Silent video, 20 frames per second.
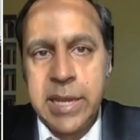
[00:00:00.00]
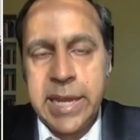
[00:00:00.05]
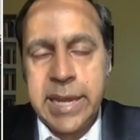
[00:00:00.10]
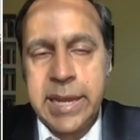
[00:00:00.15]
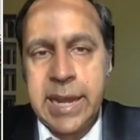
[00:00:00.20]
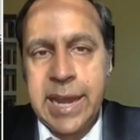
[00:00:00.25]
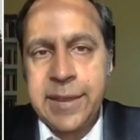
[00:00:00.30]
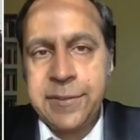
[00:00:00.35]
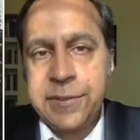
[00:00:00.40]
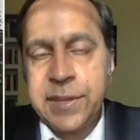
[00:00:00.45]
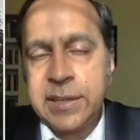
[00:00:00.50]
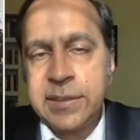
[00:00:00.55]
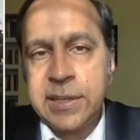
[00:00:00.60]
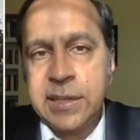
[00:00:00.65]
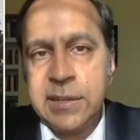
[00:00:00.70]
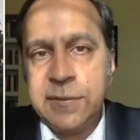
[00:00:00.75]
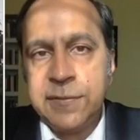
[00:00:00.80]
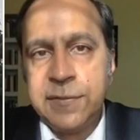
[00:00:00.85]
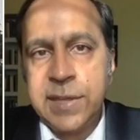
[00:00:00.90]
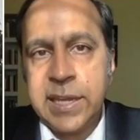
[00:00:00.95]
I think that
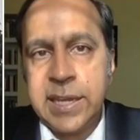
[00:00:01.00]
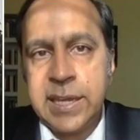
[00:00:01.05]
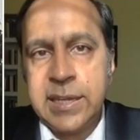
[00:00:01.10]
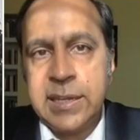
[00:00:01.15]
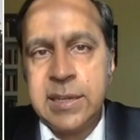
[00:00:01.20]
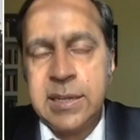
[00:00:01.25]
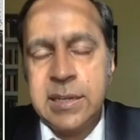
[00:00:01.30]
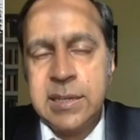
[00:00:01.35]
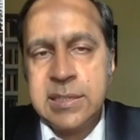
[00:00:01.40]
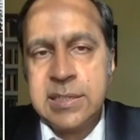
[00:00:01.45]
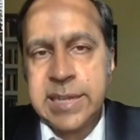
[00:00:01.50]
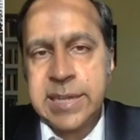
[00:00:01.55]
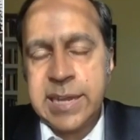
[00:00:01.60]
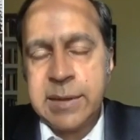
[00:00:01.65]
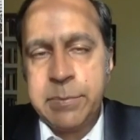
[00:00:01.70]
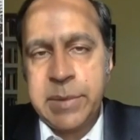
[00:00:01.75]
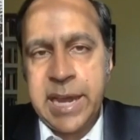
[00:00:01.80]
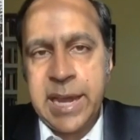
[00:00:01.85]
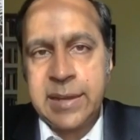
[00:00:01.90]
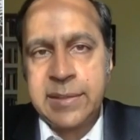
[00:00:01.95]
if they stay
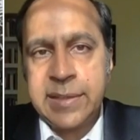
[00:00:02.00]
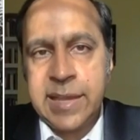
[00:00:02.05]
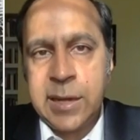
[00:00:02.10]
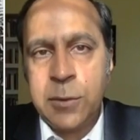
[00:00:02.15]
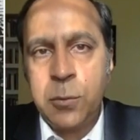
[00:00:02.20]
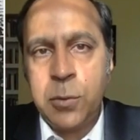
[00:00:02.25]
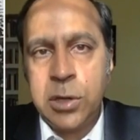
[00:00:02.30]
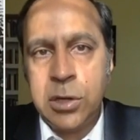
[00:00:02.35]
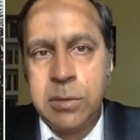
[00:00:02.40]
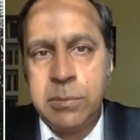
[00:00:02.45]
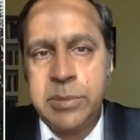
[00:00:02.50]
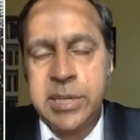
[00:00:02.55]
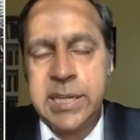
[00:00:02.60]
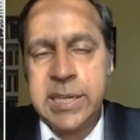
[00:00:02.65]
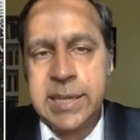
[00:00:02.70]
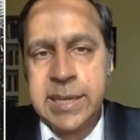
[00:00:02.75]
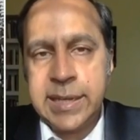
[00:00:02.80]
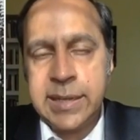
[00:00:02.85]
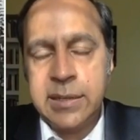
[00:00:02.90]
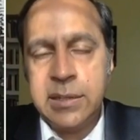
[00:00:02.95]
back, they will be
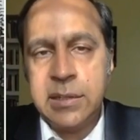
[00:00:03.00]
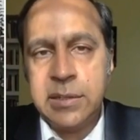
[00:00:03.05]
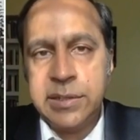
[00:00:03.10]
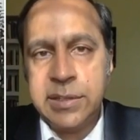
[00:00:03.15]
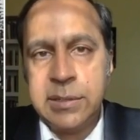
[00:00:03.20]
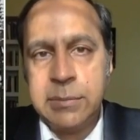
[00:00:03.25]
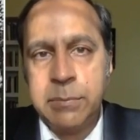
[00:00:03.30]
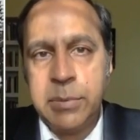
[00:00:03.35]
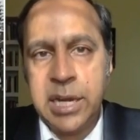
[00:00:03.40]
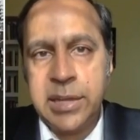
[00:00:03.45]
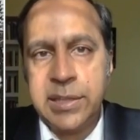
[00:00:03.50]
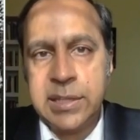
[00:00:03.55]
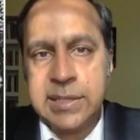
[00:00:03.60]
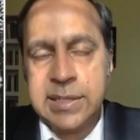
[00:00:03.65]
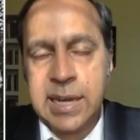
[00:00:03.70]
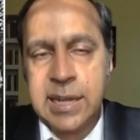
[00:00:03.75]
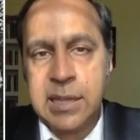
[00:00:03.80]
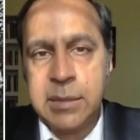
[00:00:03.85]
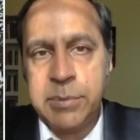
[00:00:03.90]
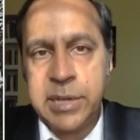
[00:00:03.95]
killed by the
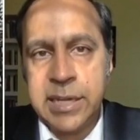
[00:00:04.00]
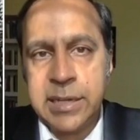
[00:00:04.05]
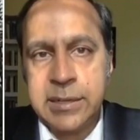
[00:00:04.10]
Taliban.